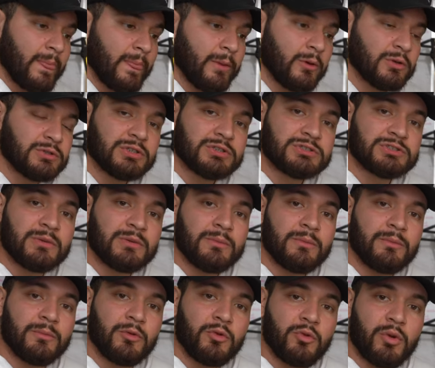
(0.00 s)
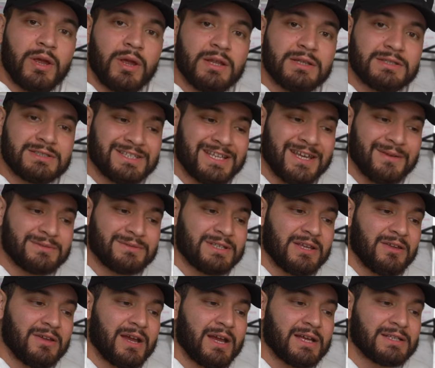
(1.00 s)
Those are some great tips
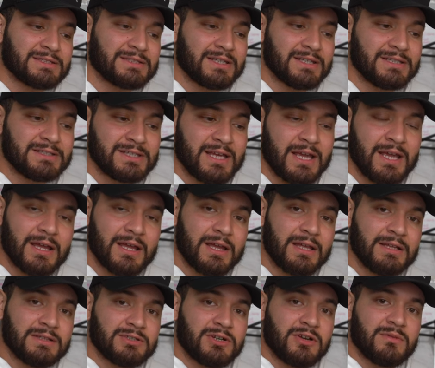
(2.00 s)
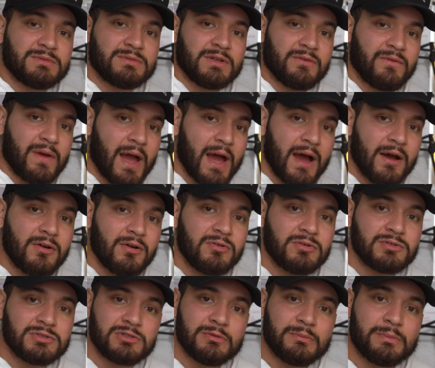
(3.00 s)
that you guys can take in terms of how
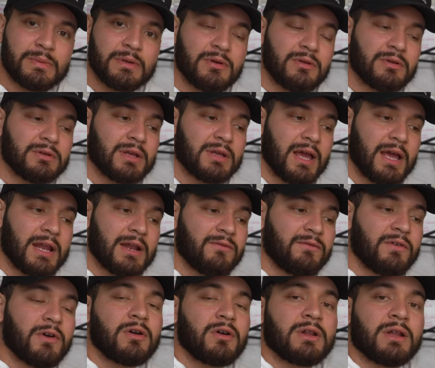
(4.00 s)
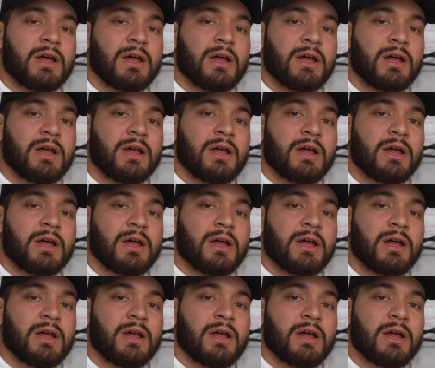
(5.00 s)
to build NFL